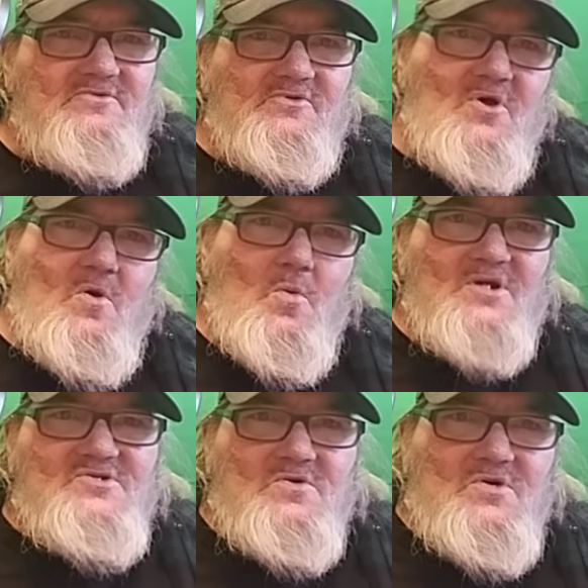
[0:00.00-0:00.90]
know
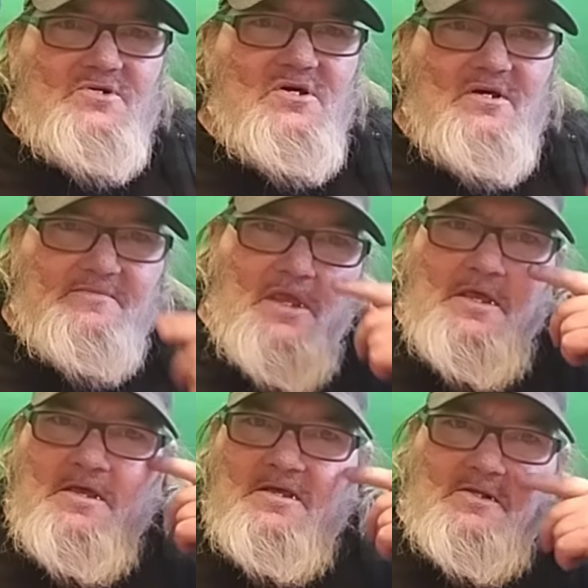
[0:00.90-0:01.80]
what's going on
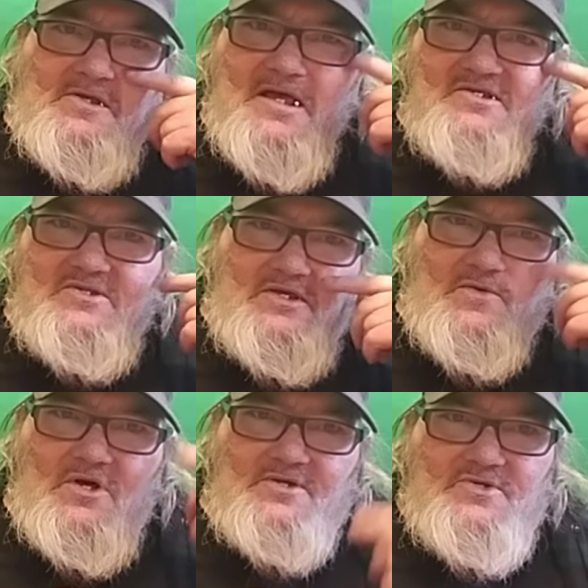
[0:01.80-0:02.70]
the last thing you
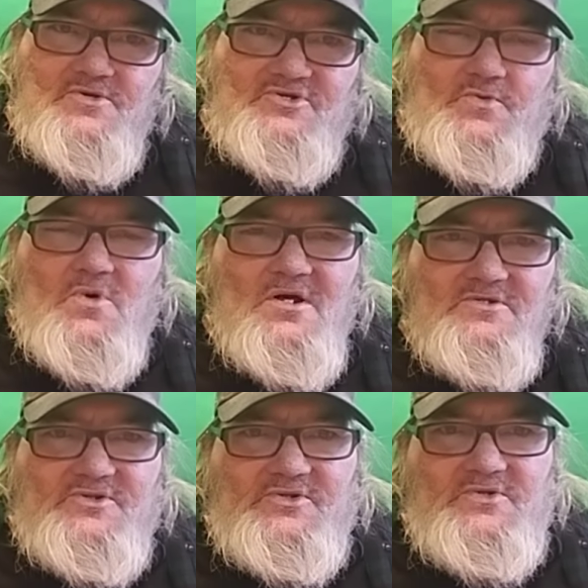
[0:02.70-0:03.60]
want to do is you
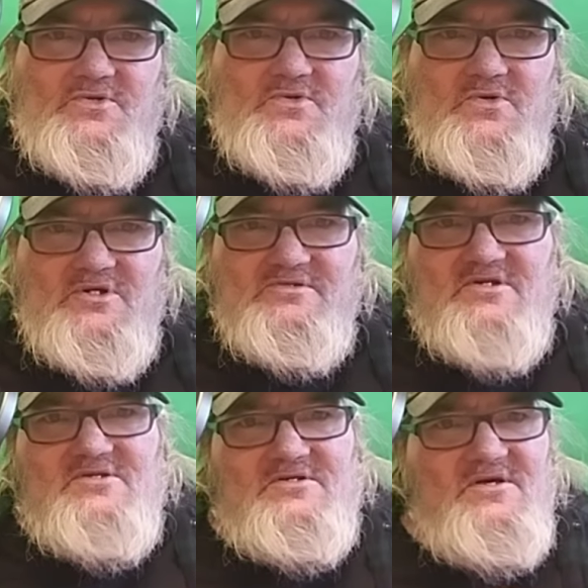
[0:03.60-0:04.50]
want to
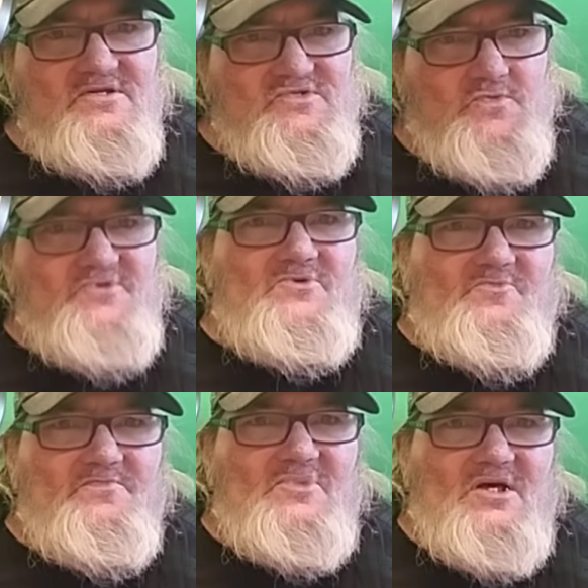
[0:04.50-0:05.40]
discuss with your
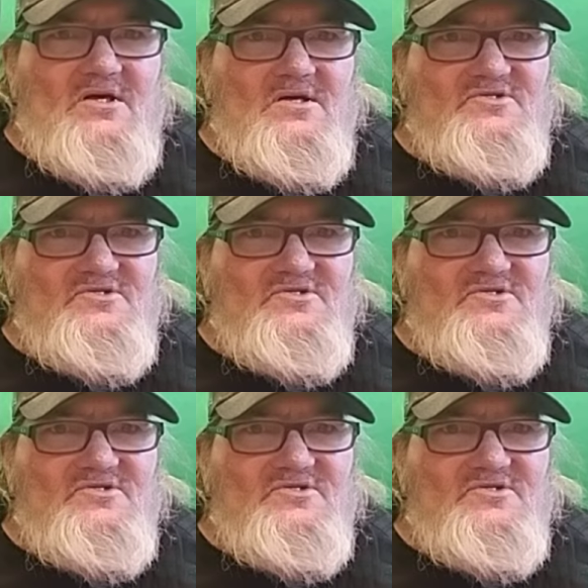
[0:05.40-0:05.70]
uh,